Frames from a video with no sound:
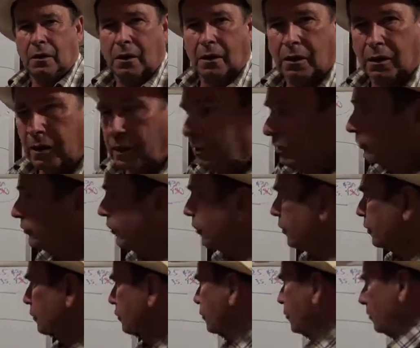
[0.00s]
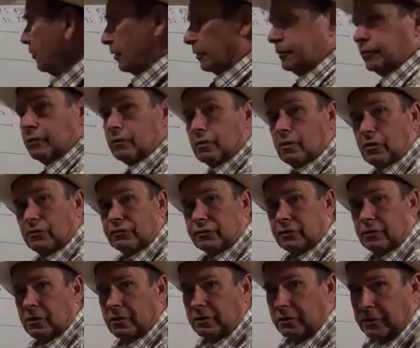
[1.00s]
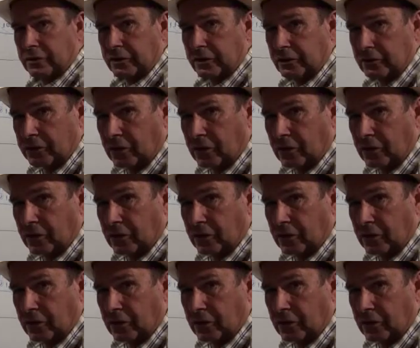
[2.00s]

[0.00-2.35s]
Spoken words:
All right, let's take a little bit closer look at these